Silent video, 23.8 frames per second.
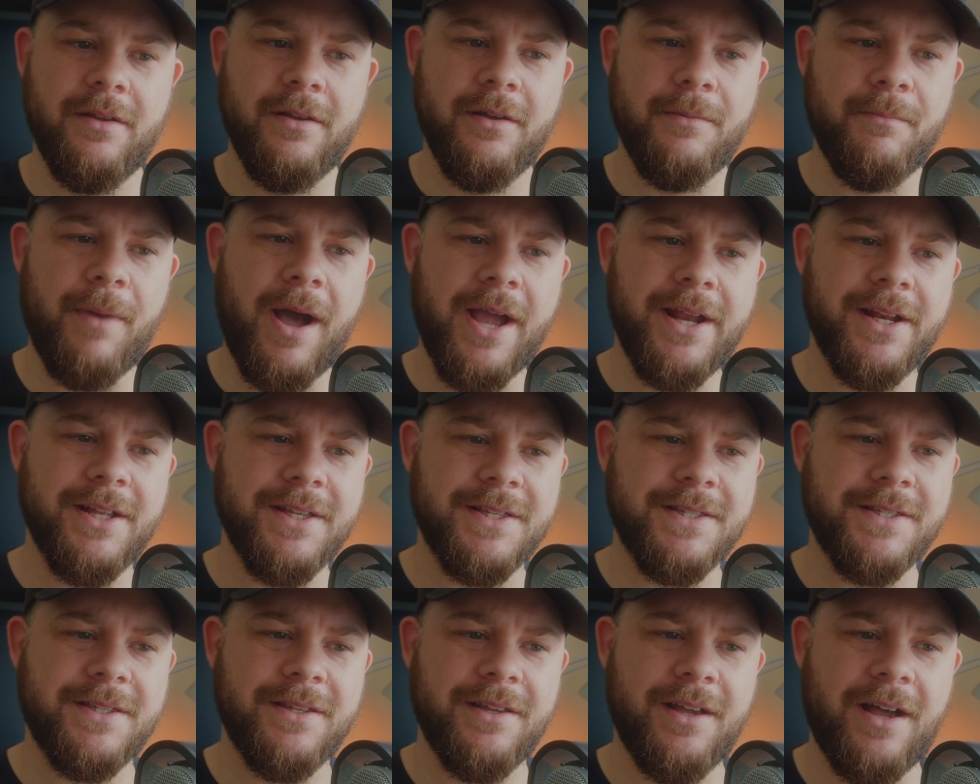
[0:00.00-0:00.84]

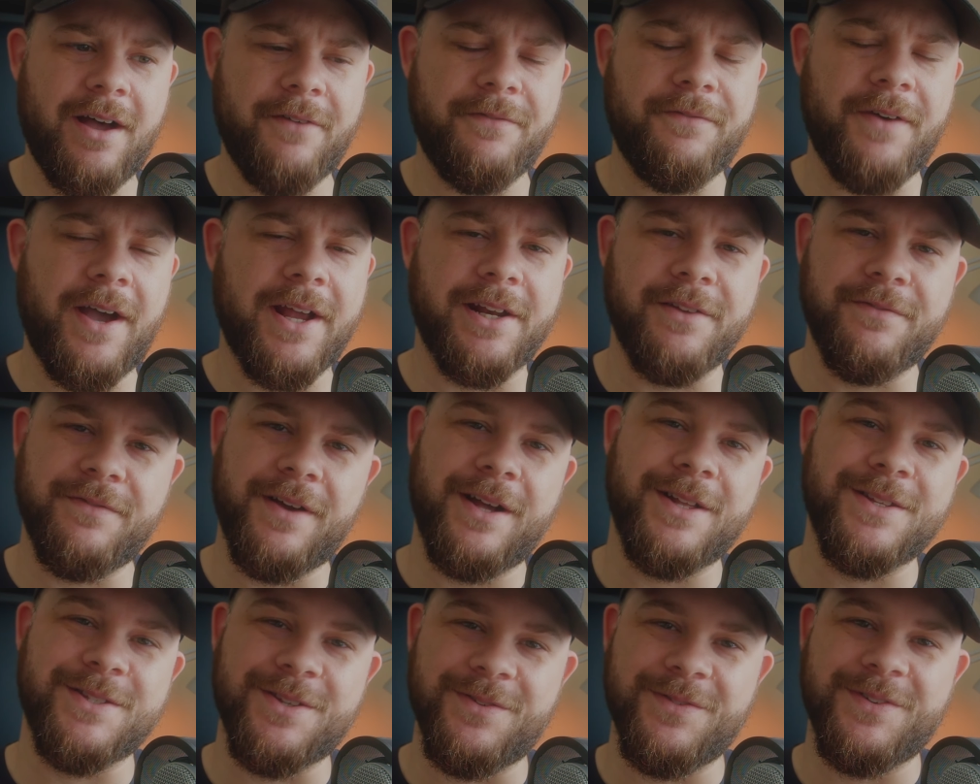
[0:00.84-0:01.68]
Minus, I finally
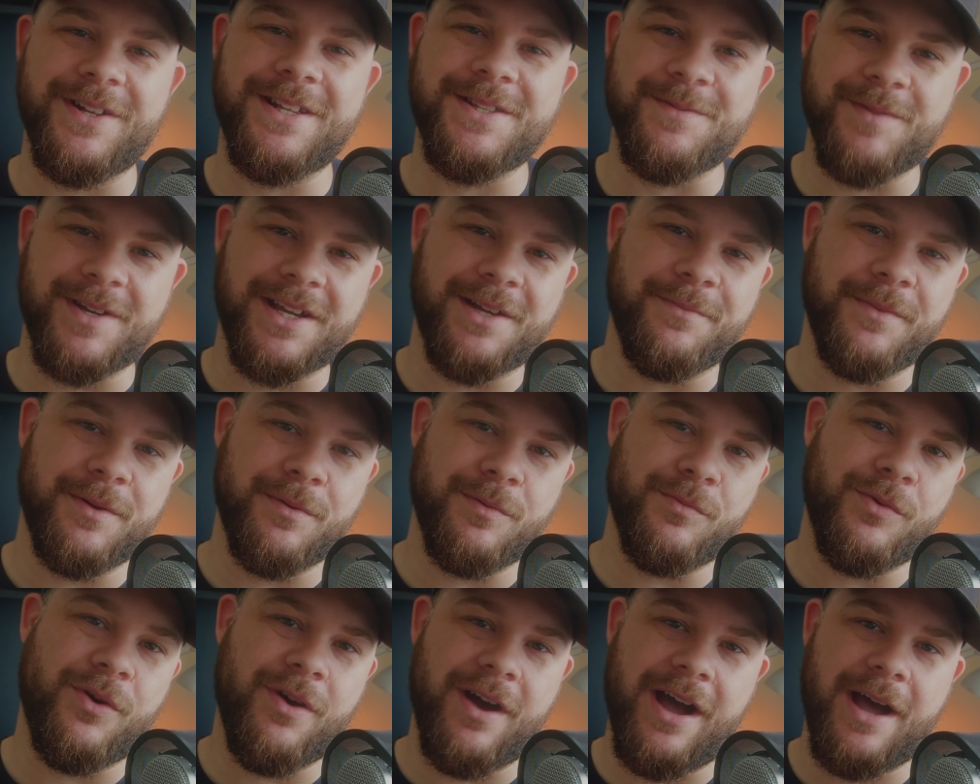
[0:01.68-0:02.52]
found something that's making me
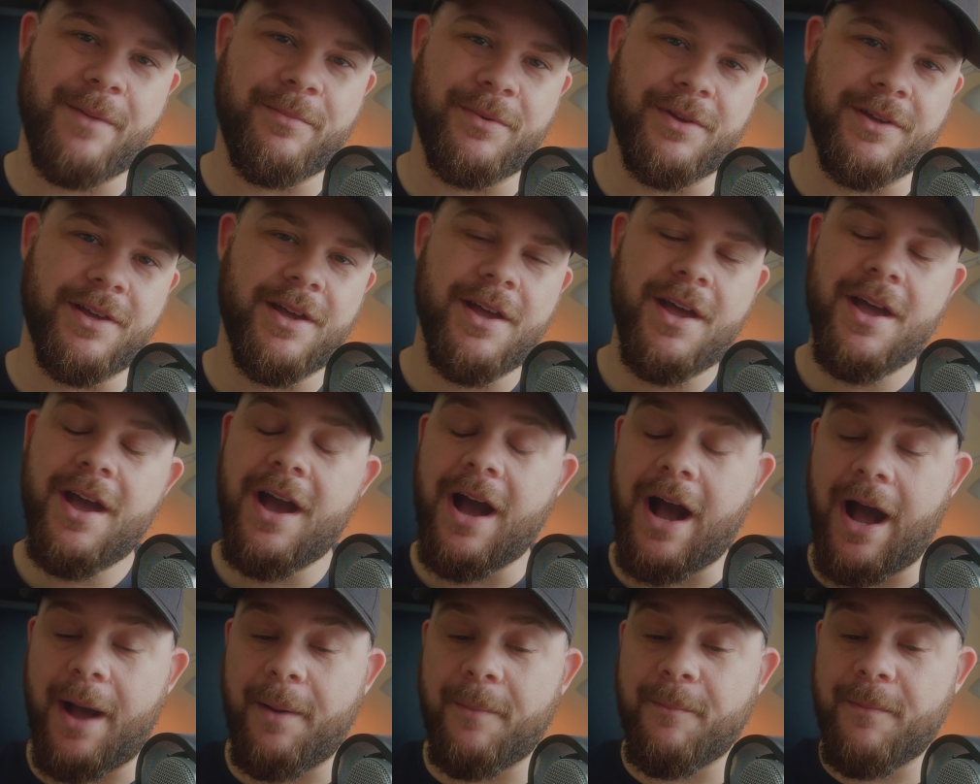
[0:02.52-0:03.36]
more happy.
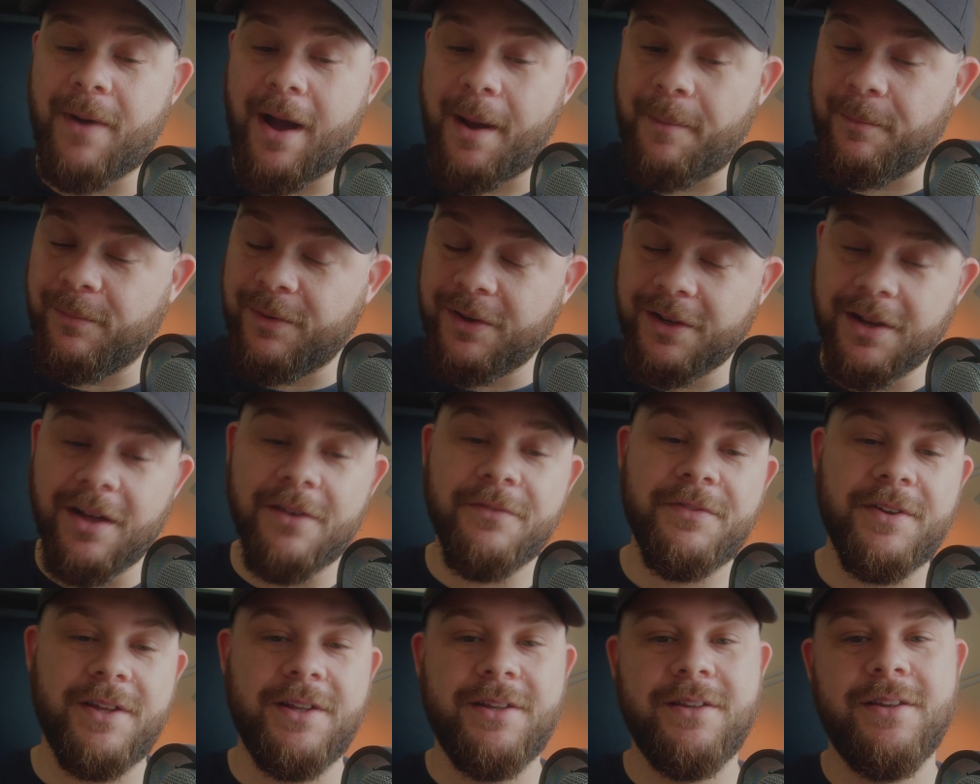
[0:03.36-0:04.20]
I, I'm
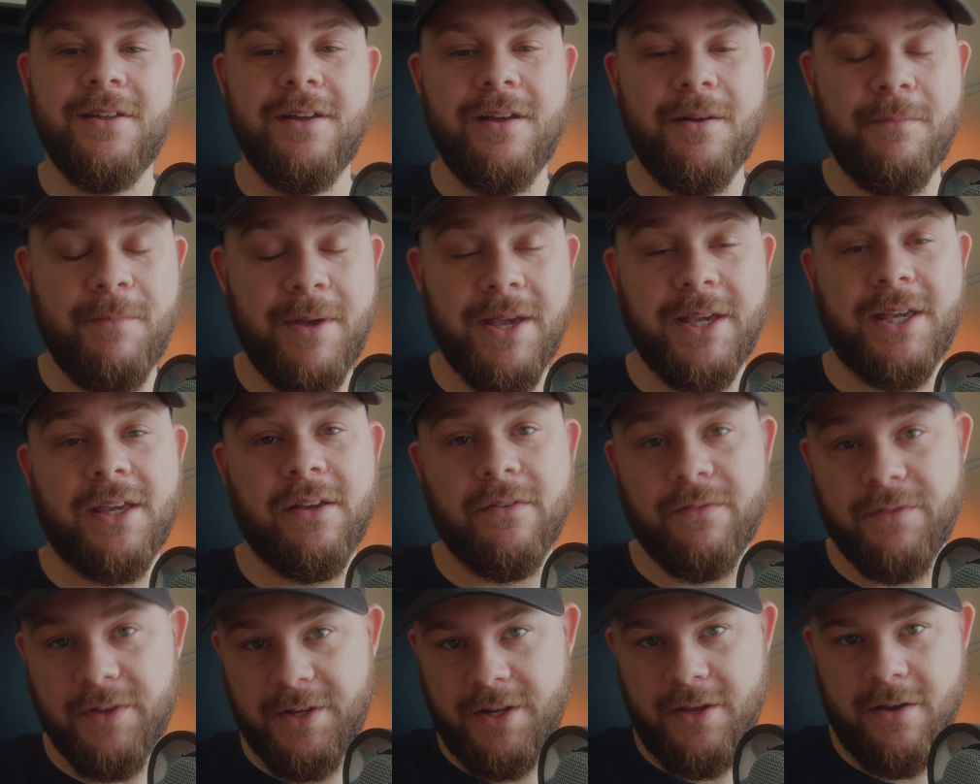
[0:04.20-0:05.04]
loving
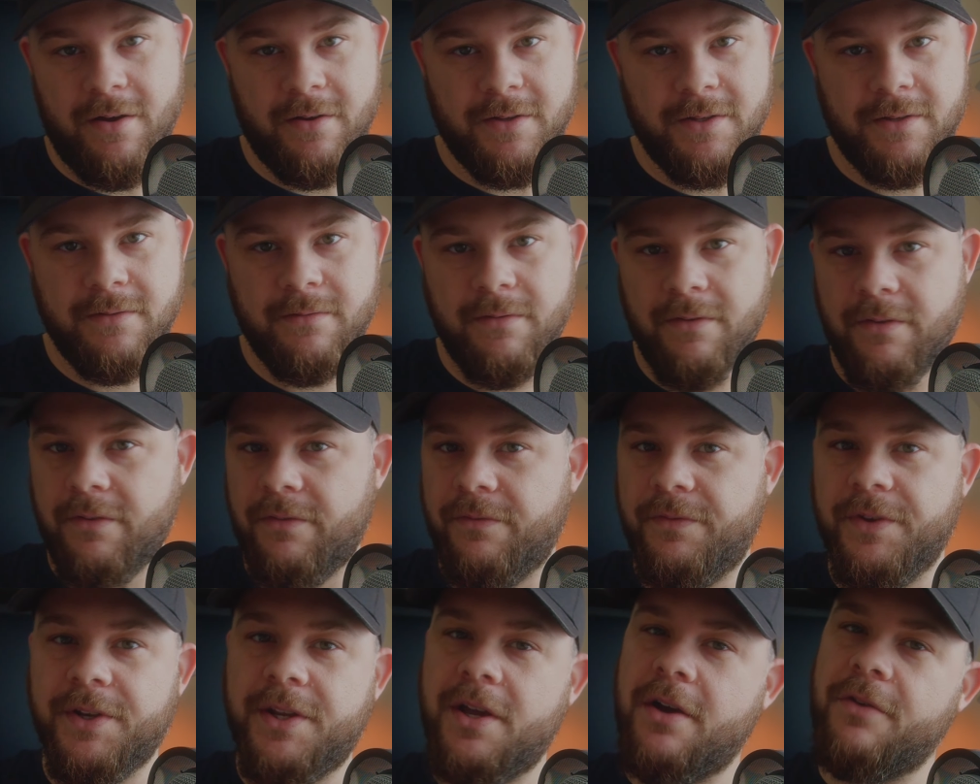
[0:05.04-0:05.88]
making videos
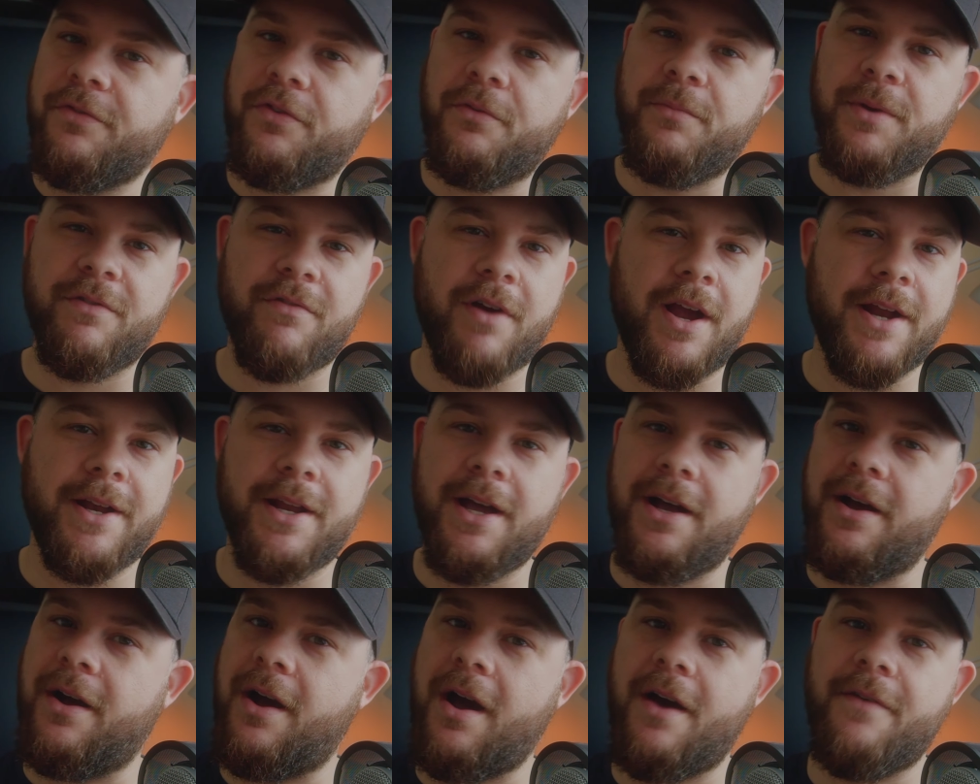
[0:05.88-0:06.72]
video for me right
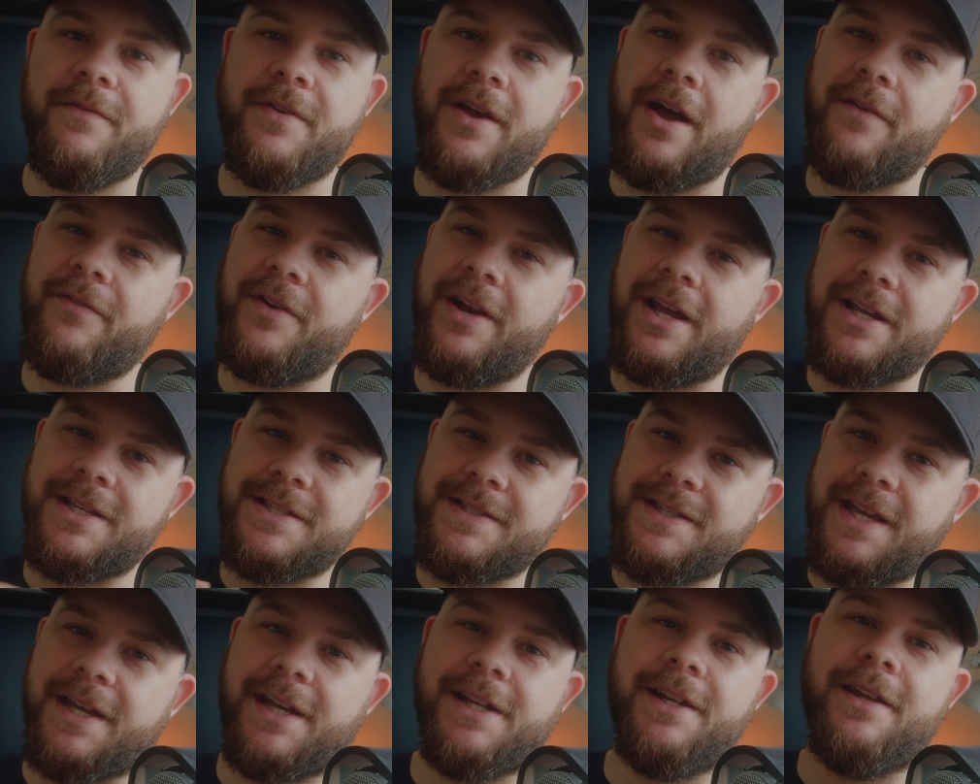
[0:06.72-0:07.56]
now, I feel like it's
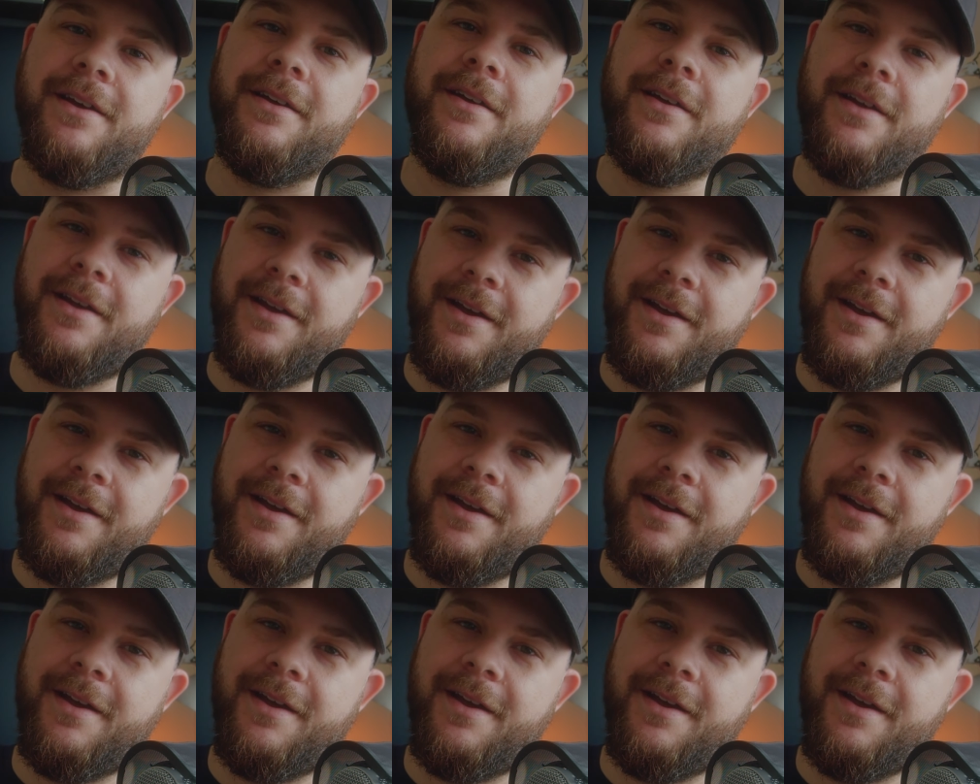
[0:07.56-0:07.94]
taking a,